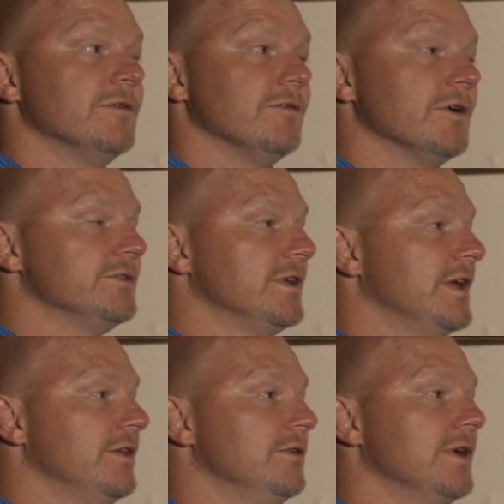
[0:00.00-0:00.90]
First thing
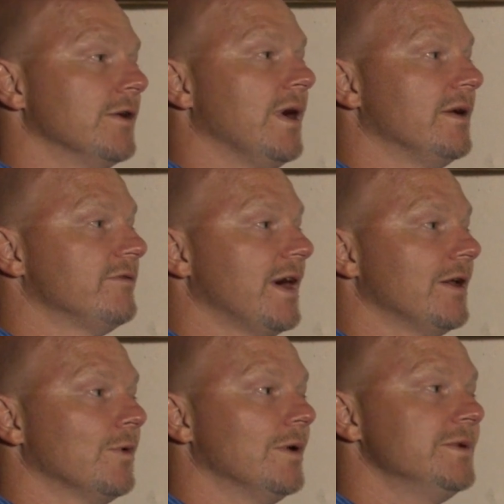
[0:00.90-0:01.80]
they do, they go out and
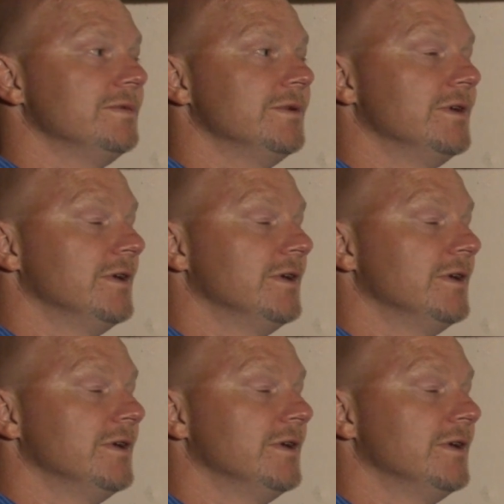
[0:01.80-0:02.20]
find a woman.